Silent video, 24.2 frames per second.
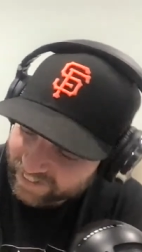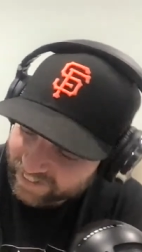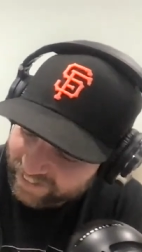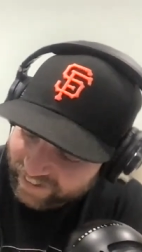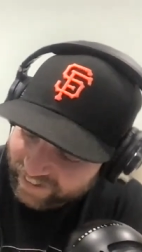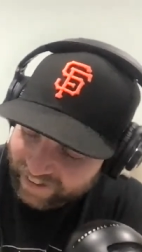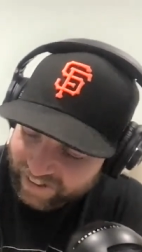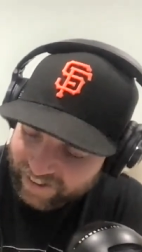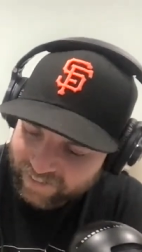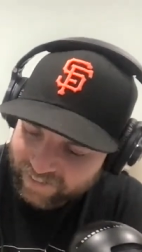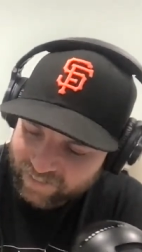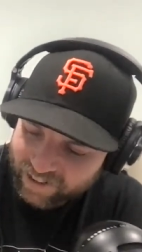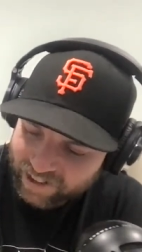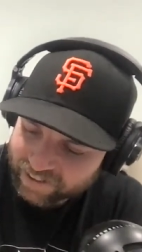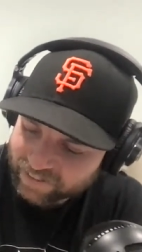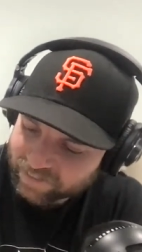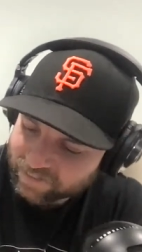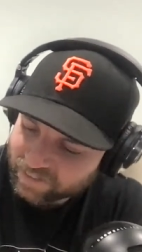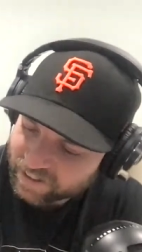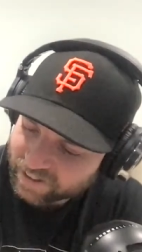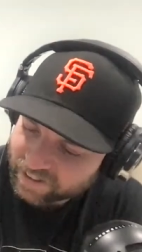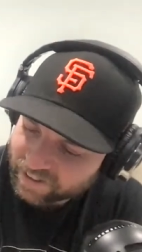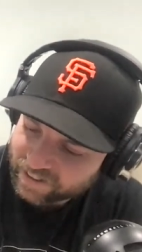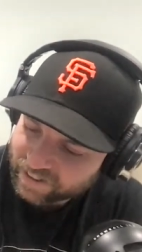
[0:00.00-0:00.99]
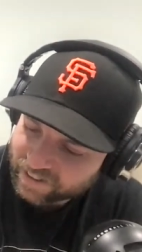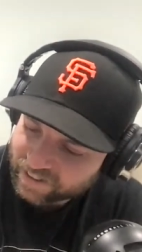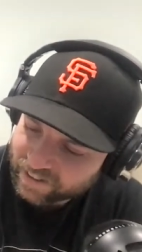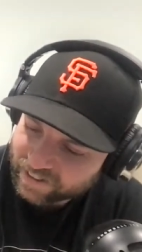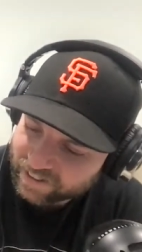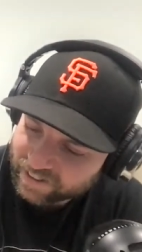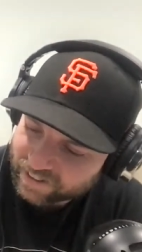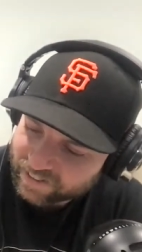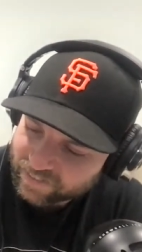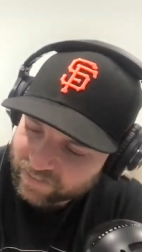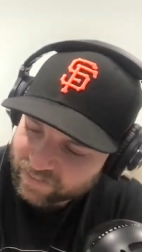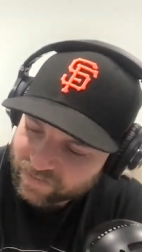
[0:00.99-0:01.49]
yeah, my my
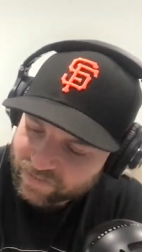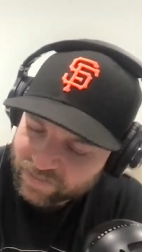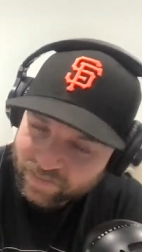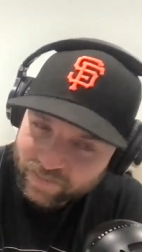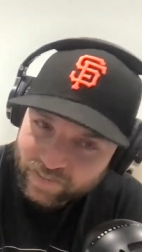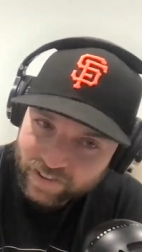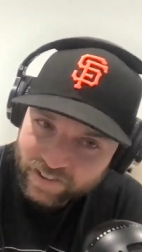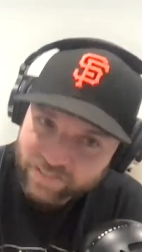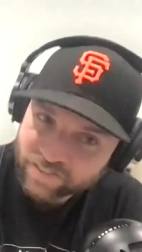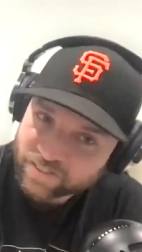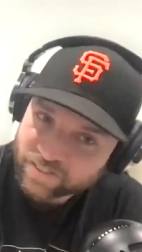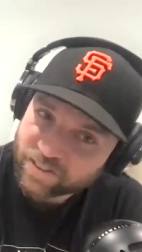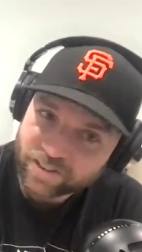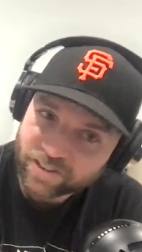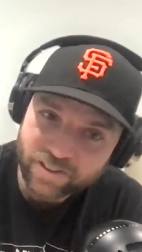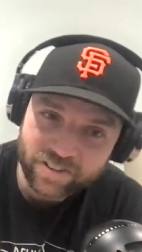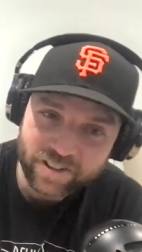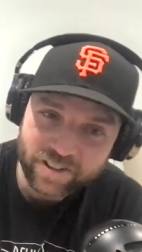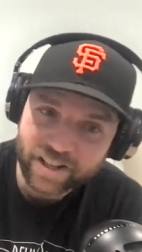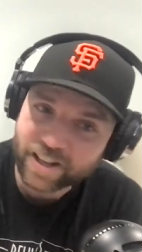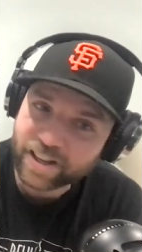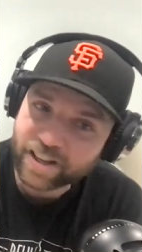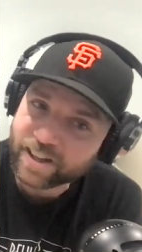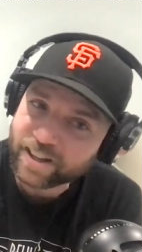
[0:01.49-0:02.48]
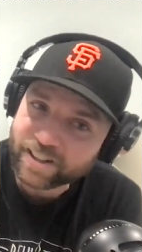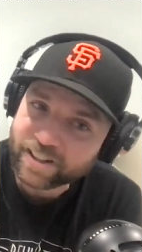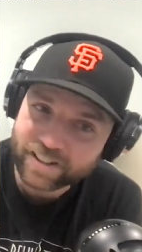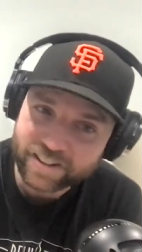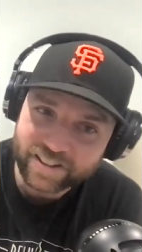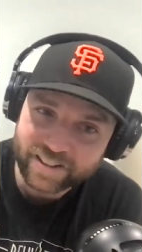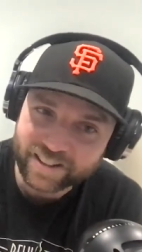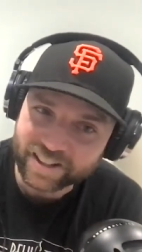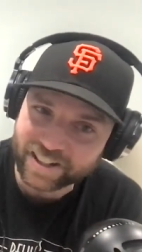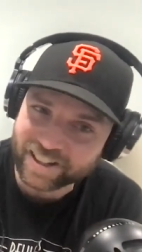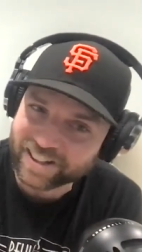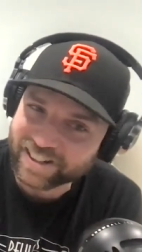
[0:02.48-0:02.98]
uh, my Cheerio guy.
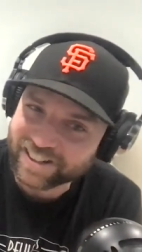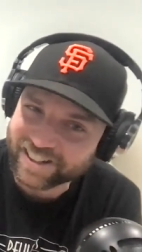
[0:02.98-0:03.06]
Uh,